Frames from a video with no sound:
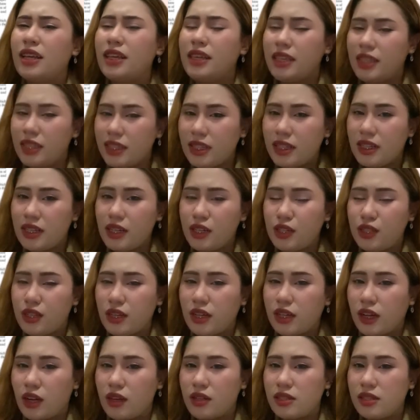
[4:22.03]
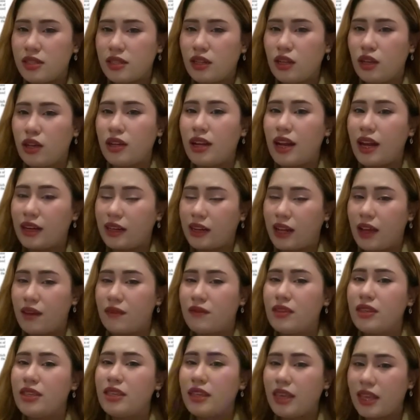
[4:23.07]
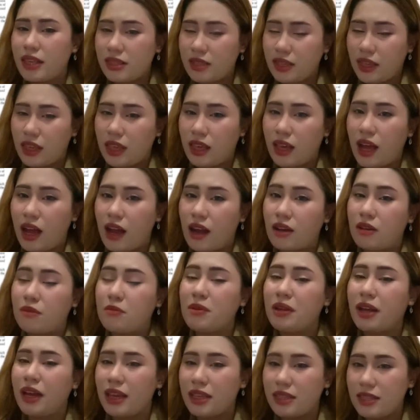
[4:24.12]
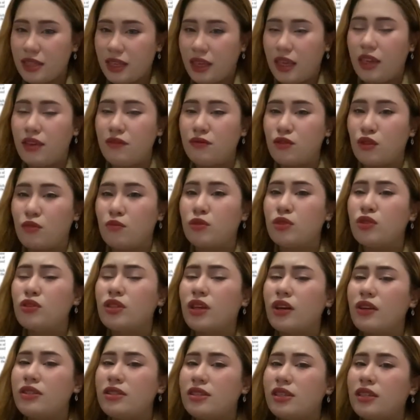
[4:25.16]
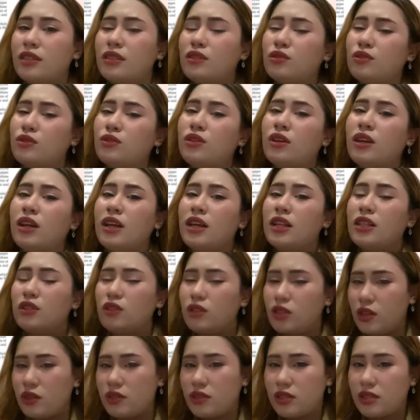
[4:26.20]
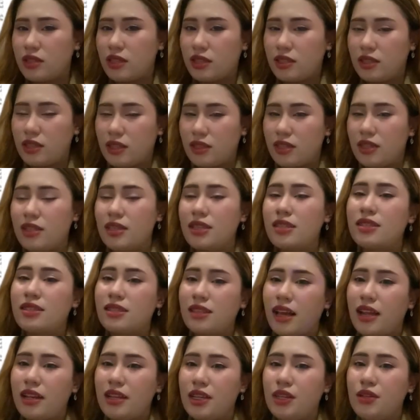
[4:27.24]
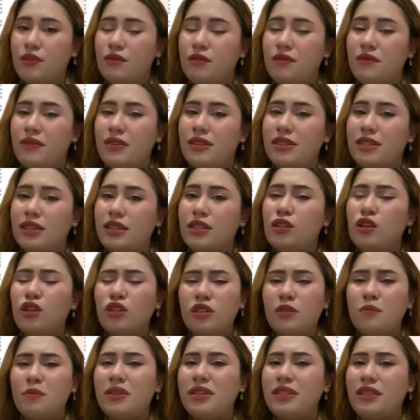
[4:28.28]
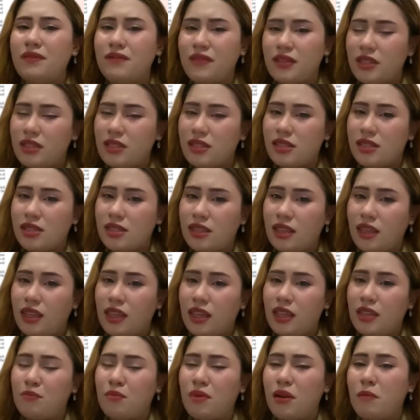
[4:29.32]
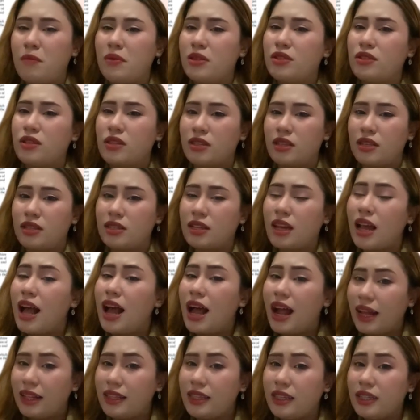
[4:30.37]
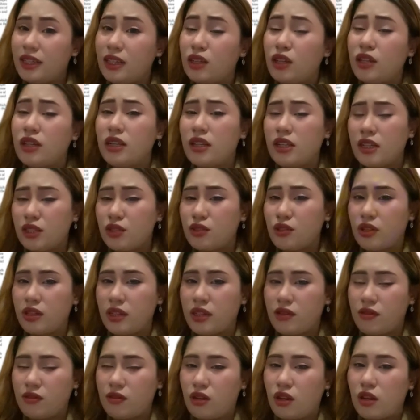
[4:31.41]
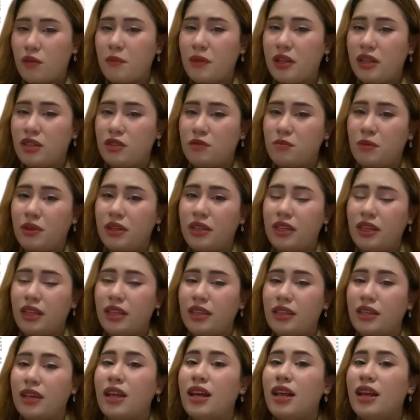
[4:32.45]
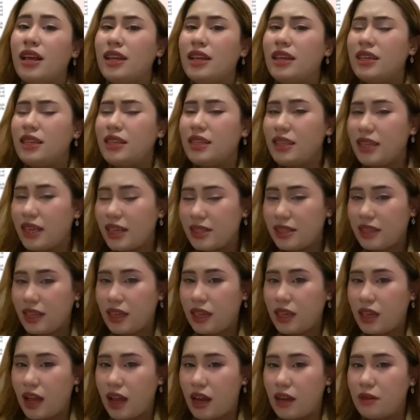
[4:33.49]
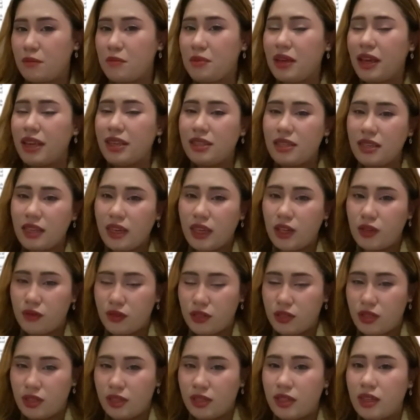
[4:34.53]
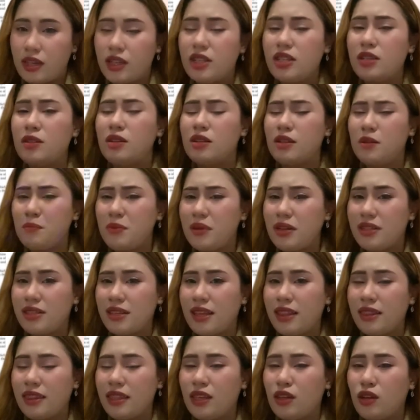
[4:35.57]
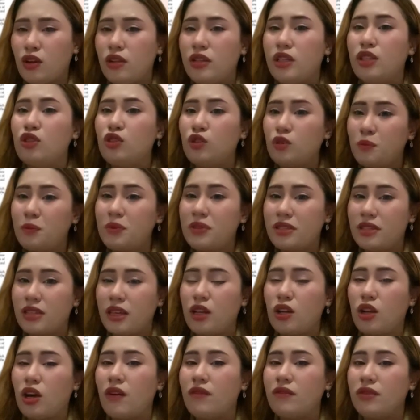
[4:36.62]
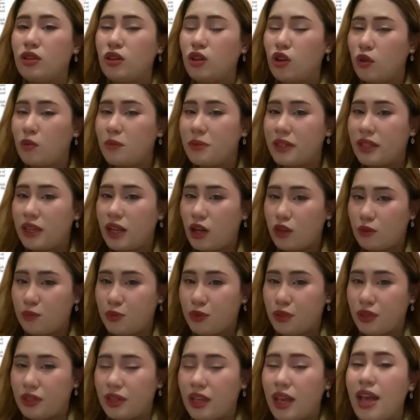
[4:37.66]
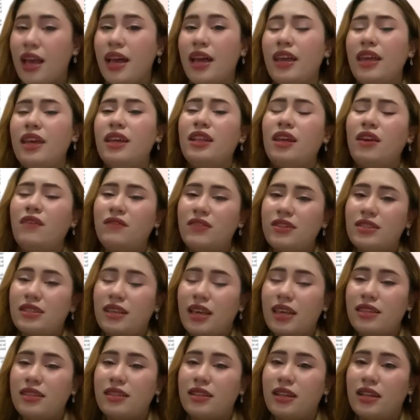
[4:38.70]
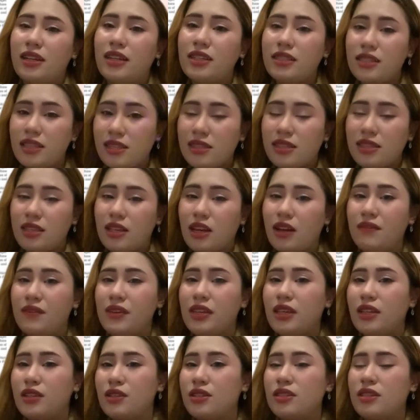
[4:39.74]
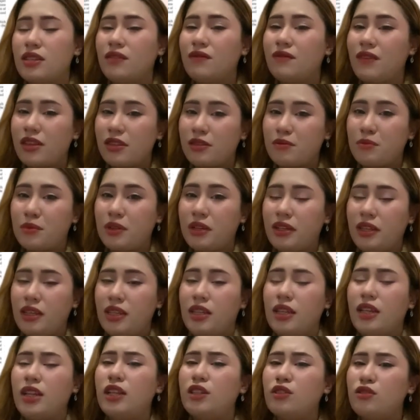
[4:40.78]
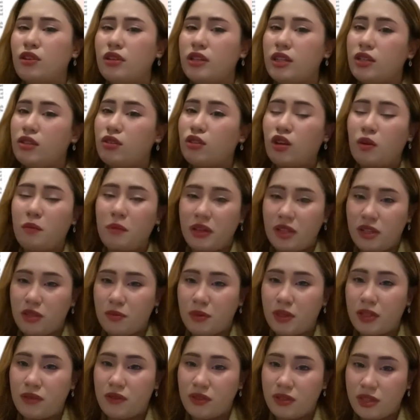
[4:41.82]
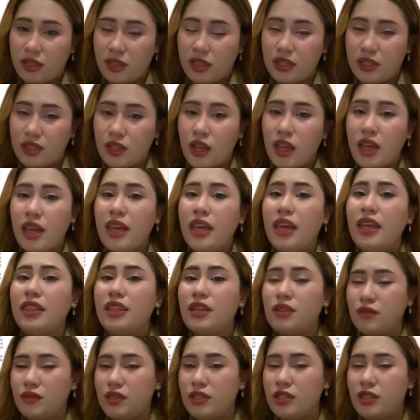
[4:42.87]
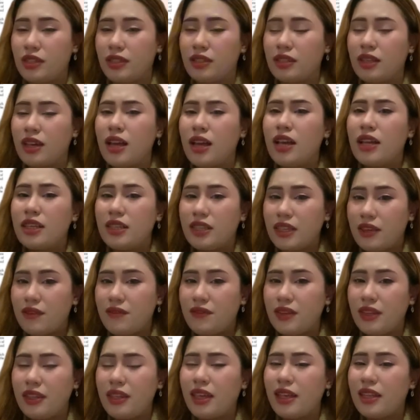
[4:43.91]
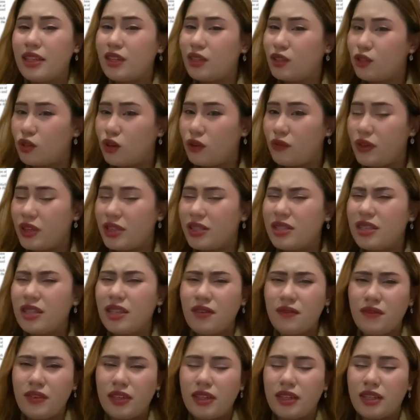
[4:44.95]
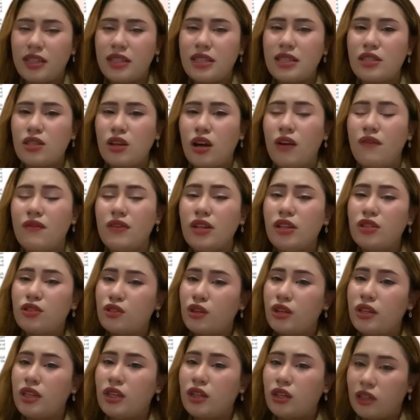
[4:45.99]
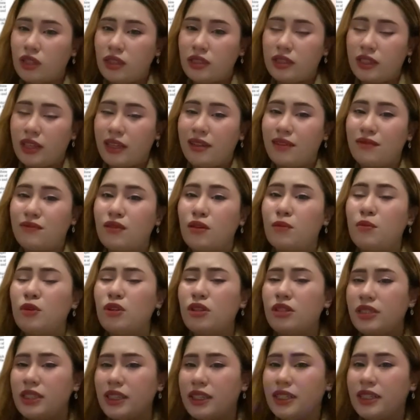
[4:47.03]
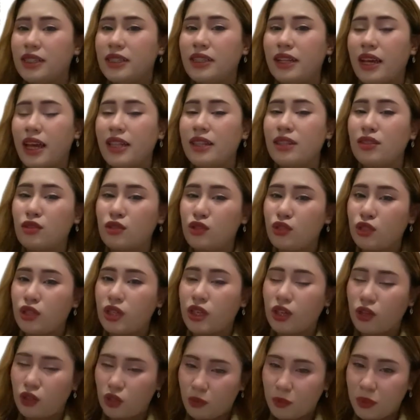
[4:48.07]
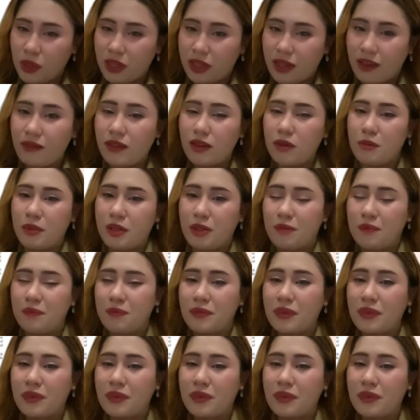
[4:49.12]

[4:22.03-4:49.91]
International Council on Archive from 2000 to 2016. This study reveals a notable deficiency in published research article on electronic record management in the ESA-RBICA region, representing only 2% of the global output. It emphasized the urgency of increased investment in electronic record management research in the region, given the growing significance of electronic content for political and socio-economic development.